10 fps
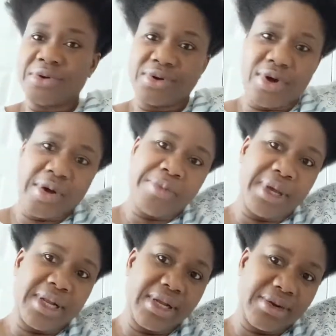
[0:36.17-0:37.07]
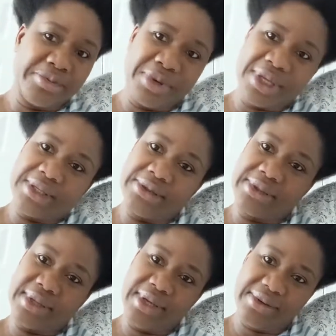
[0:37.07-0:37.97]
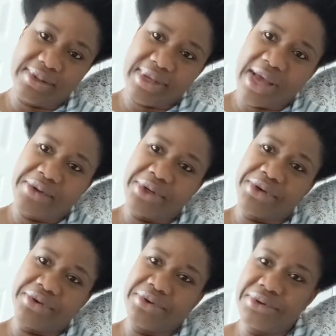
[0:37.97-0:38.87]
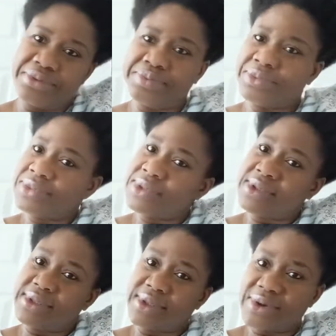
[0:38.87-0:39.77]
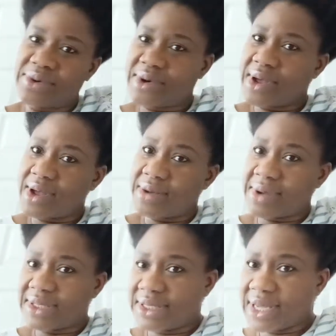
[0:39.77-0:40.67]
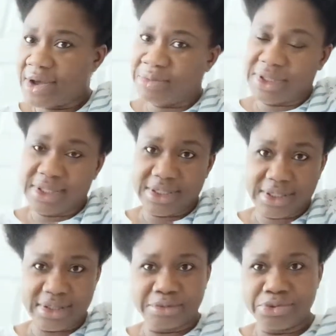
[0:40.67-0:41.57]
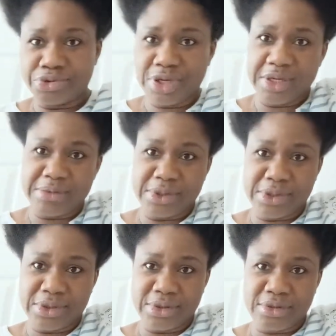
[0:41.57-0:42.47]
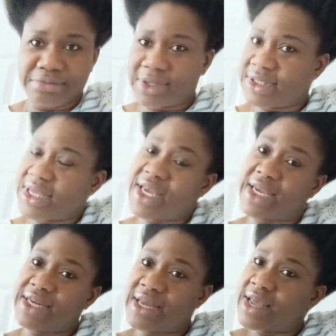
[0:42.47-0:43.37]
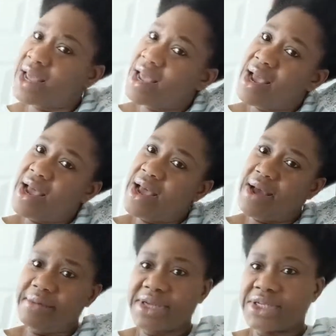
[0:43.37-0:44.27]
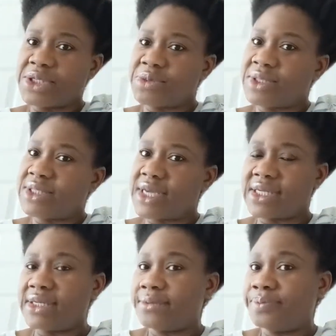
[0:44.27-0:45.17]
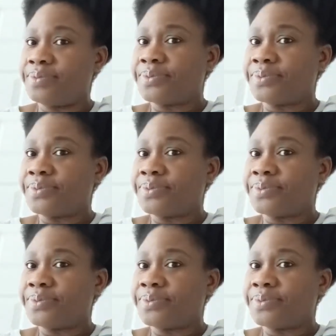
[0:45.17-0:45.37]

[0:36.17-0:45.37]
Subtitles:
grown up a little bit. You see how it grew. So I think I'll be needing some trim soon, but then I just wanted